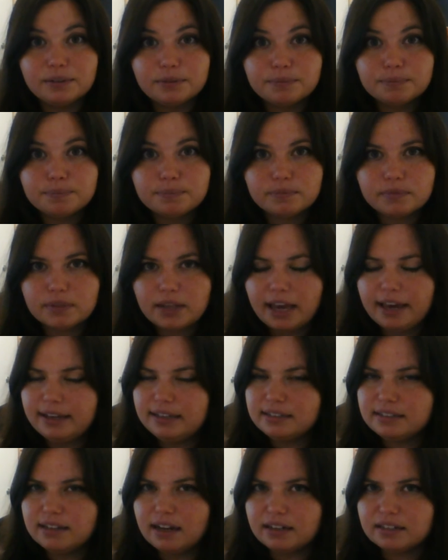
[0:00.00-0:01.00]
Hey is not
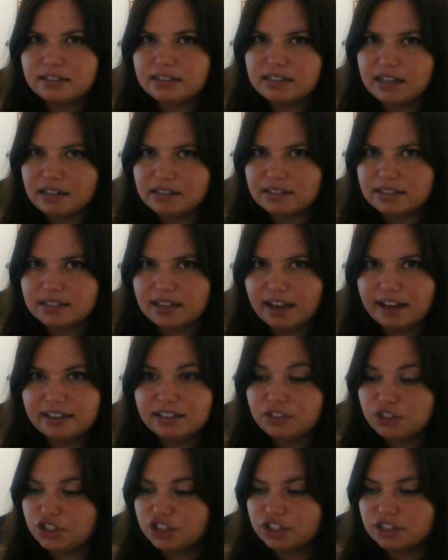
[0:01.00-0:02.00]
a sentence. Hey is
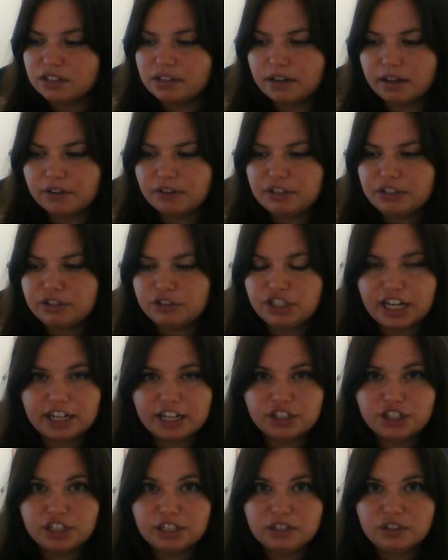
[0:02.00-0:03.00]
just another interjection.
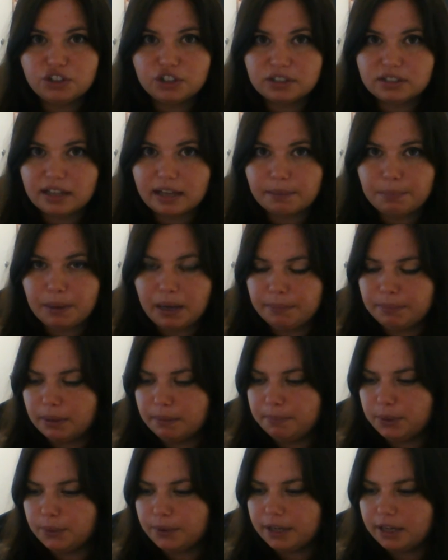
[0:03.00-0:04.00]
It's just like Baba
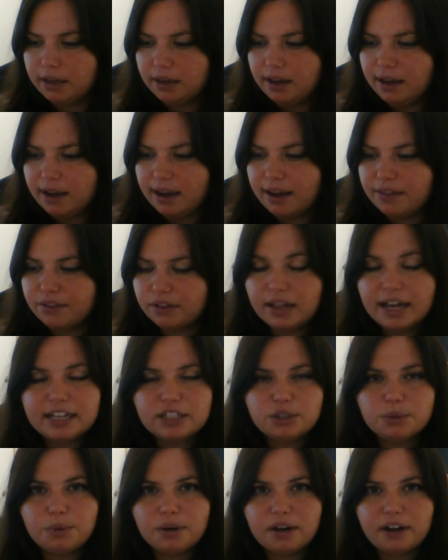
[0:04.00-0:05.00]
Booey. And the last
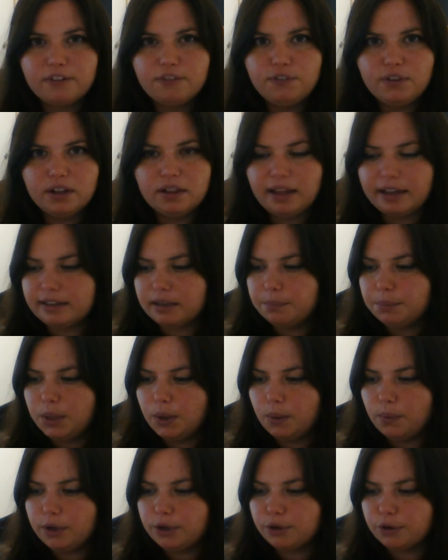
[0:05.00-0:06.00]
one, I feel like I'm going
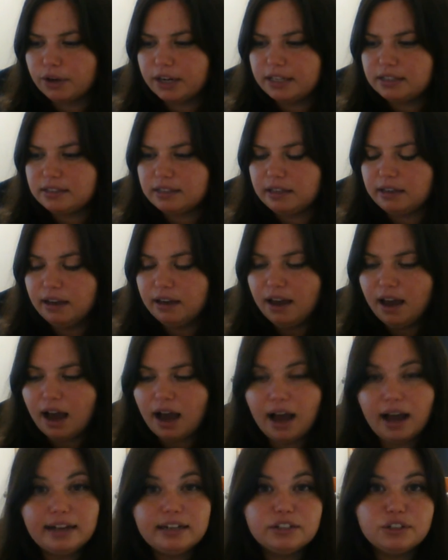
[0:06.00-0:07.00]
crazy. I
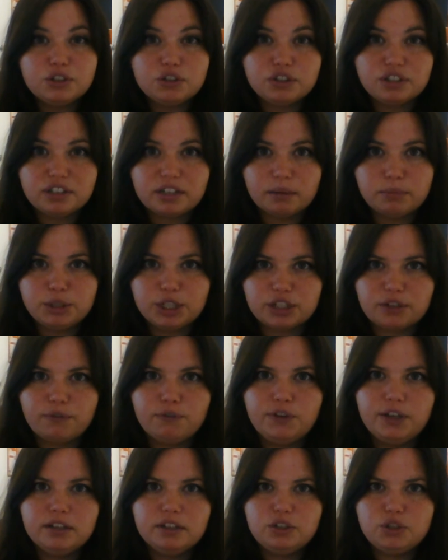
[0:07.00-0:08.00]
is your subject, feel
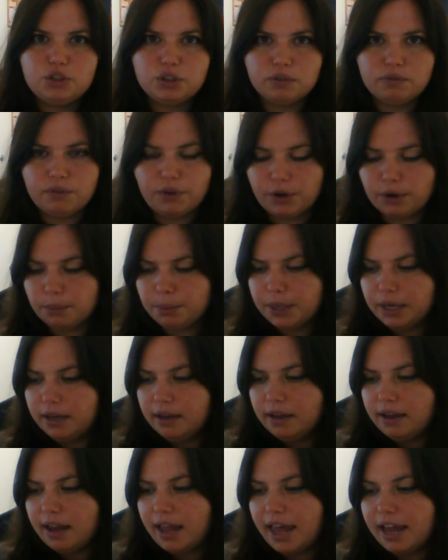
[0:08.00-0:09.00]
is your verb,
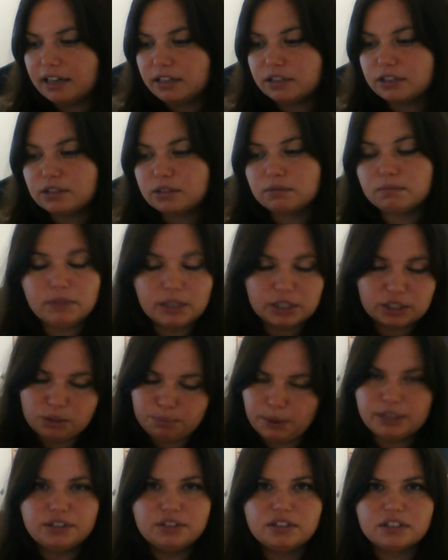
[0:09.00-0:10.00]
and it expresses
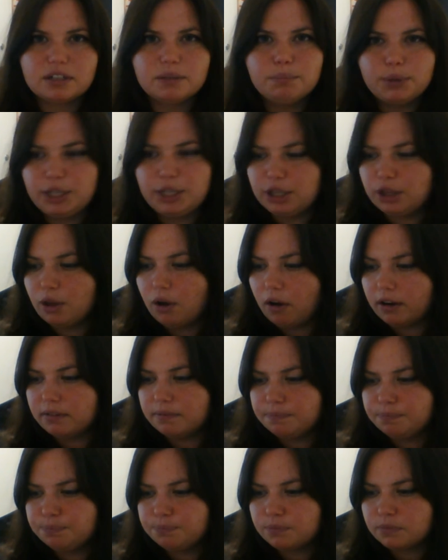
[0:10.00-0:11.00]
a complete thought.
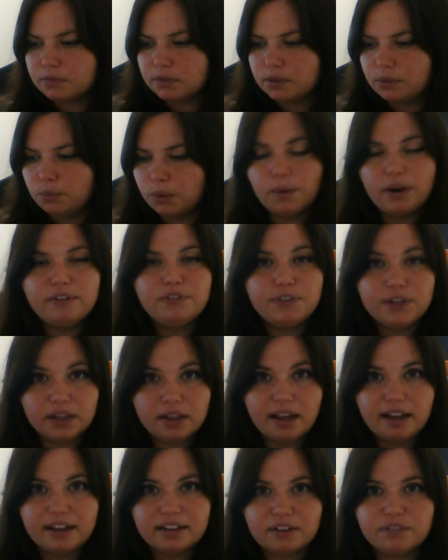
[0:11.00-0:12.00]
What do I feel like?
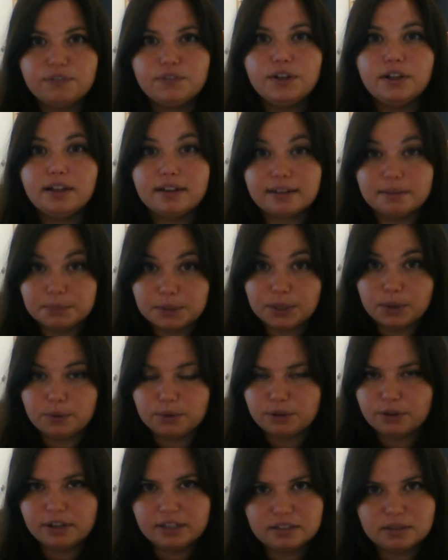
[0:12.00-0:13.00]
I feel like I'm going
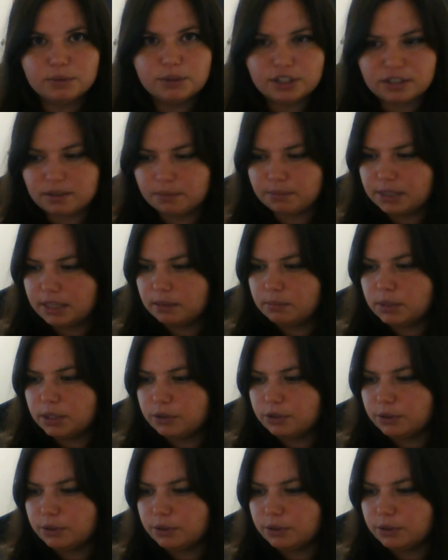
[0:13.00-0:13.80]
crazy, which sometimes I do.